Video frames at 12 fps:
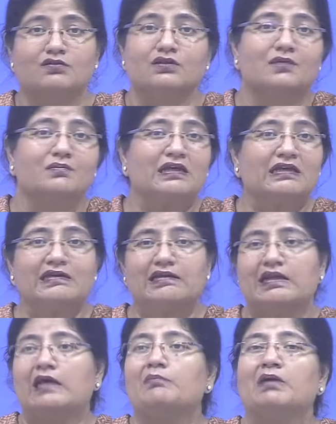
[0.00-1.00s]
they may
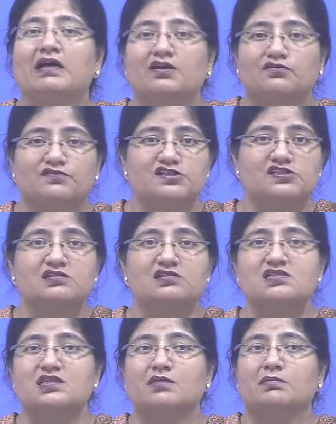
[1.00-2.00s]
kidnap high
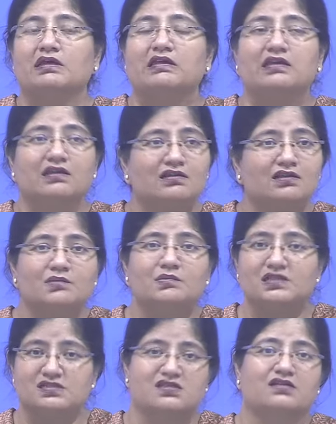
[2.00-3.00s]
officials, they may kill them,
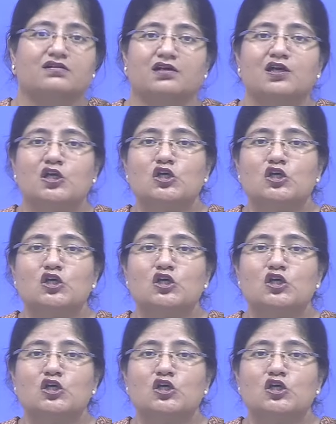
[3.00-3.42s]
etc.